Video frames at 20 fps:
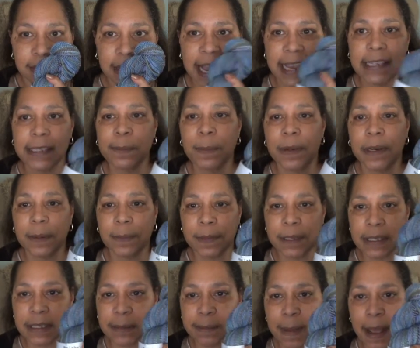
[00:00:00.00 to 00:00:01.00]
I spun up
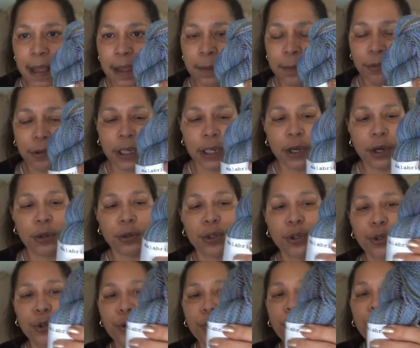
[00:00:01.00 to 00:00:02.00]
this Malabrigo
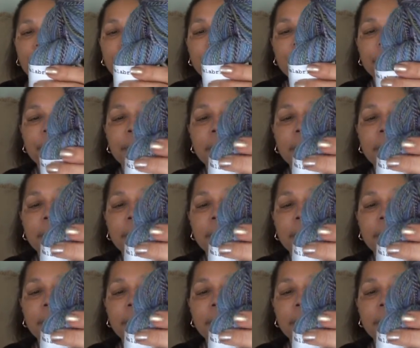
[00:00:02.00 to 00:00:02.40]
noob,